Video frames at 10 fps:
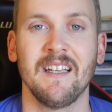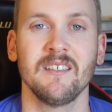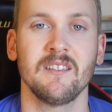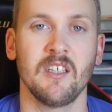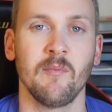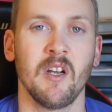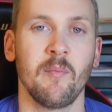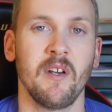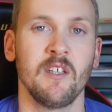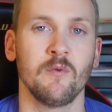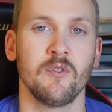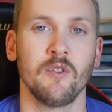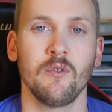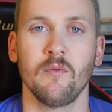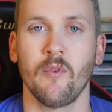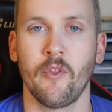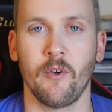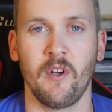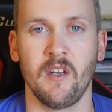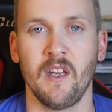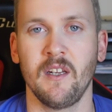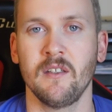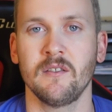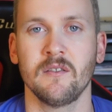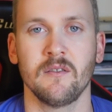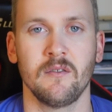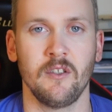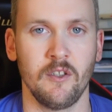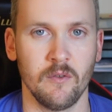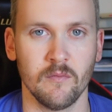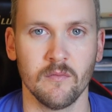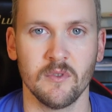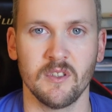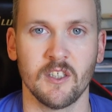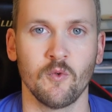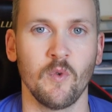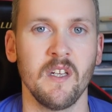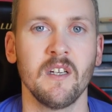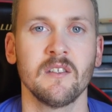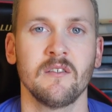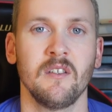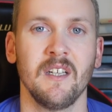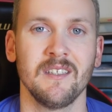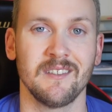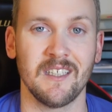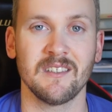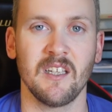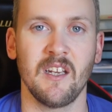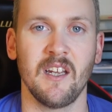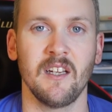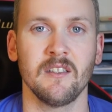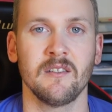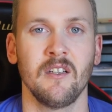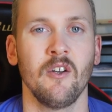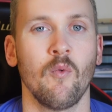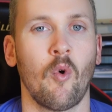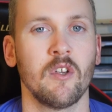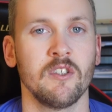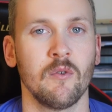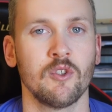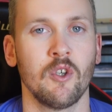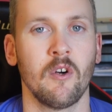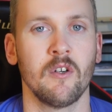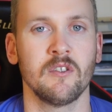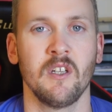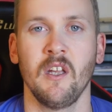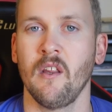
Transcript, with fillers: Some companies will do 30 days, you know, six weeks, 60 days, where it's no charge.